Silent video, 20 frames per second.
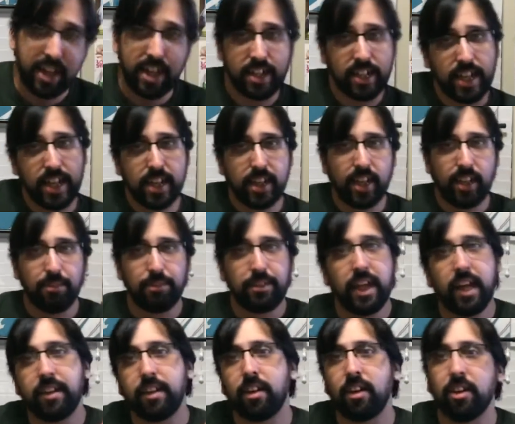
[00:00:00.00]
and then he comes
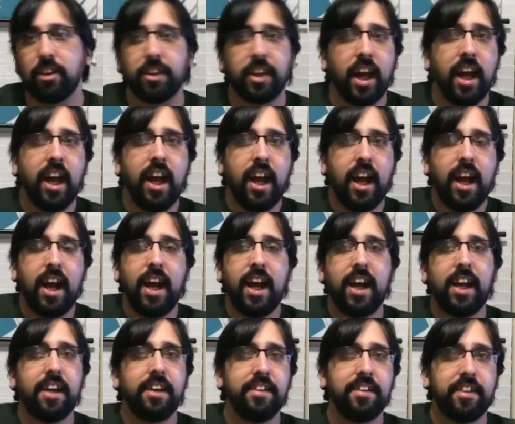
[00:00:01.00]
down to Earth,
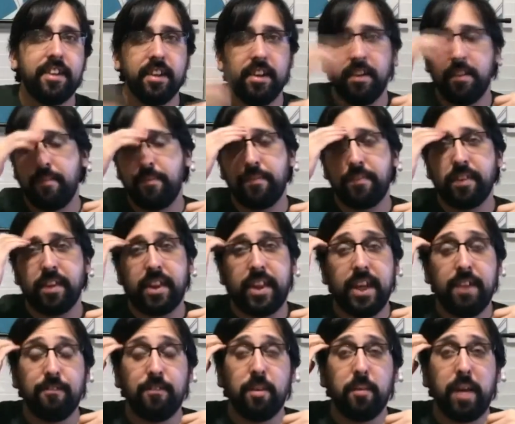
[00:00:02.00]
and
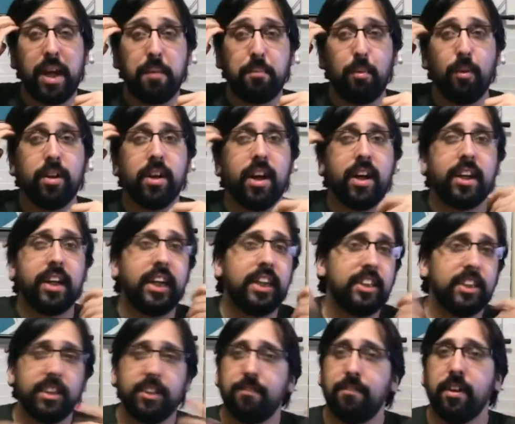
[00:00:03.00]
then from that point on, it's
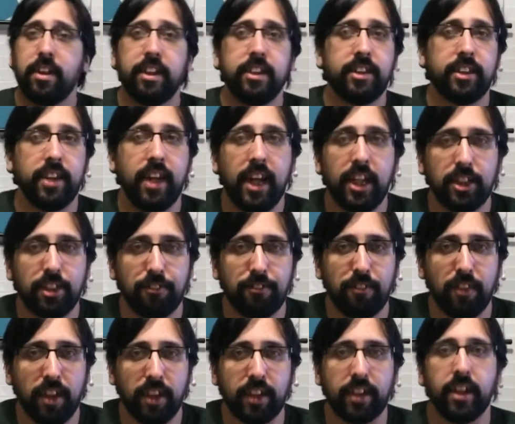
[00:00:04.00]
just a fucking slasher
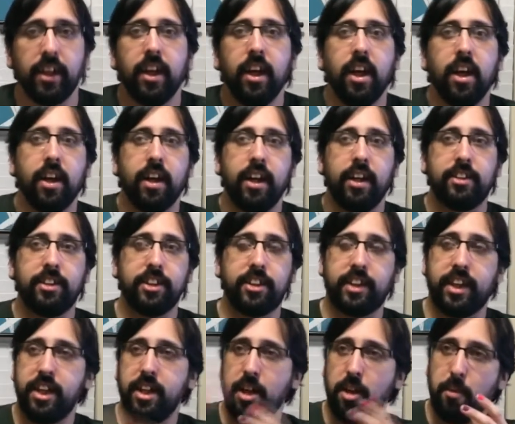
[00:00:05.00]
flick. It's
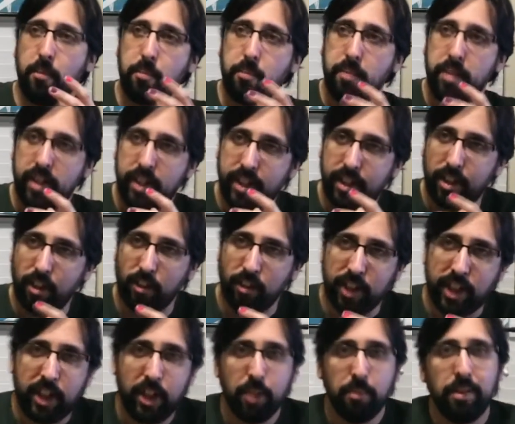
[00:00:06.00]
just you know there are
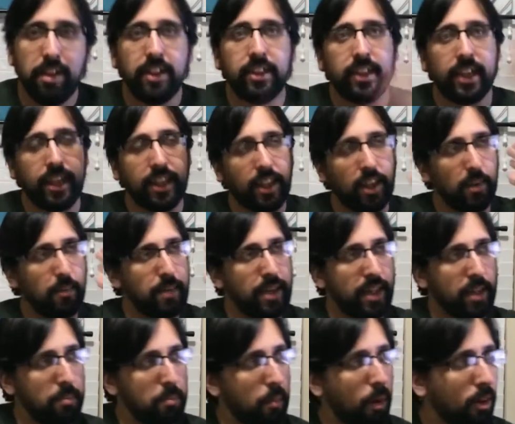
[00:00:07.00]
humans and they're
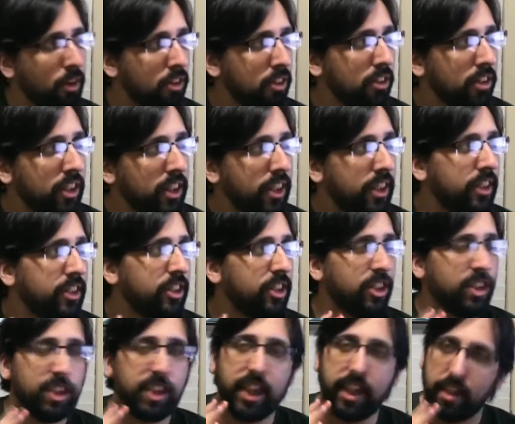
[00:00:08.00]
being murdered to
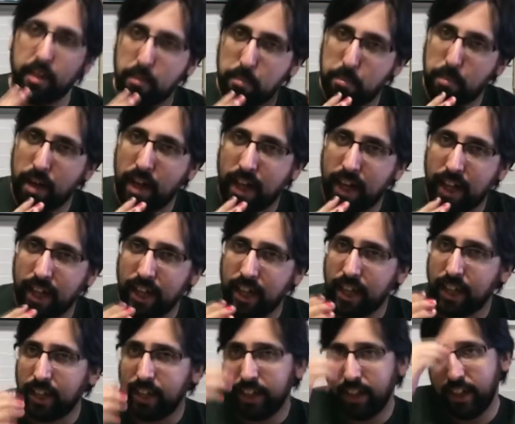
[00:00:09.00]
shit
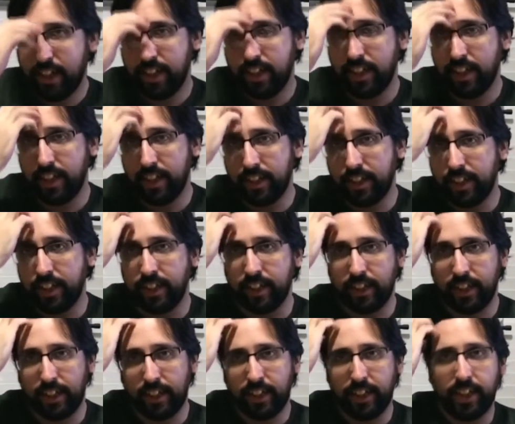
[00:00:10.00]
by uh, the,
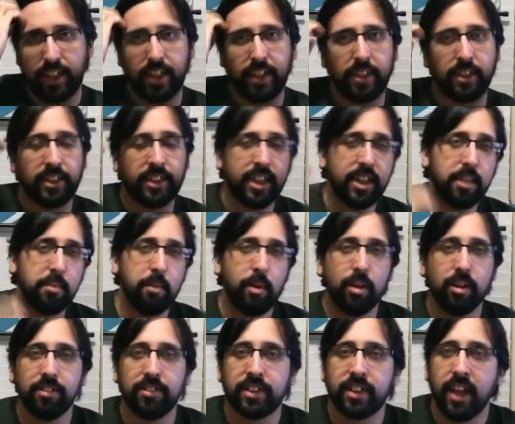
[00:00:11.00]
the the
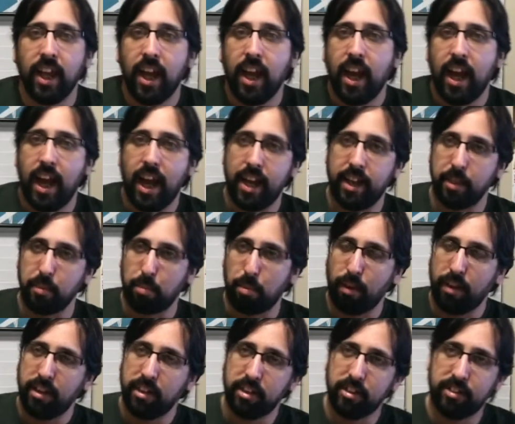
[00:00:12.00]
xenomorphs, and the
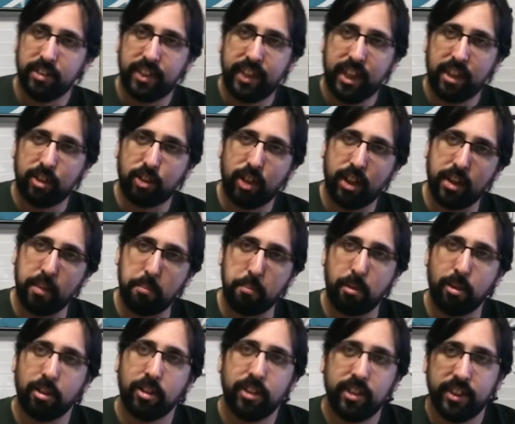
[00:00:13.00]
predators there trying to
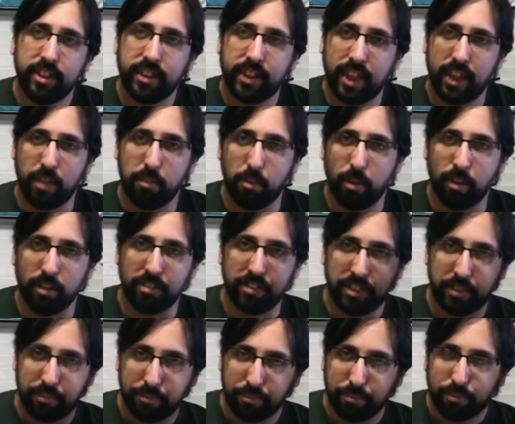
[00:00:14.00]
murder the
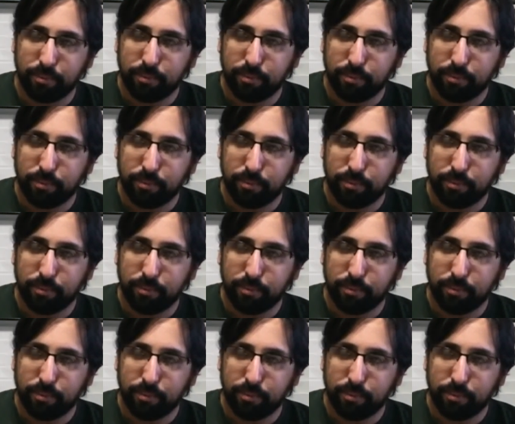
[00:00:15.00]
xenomorphs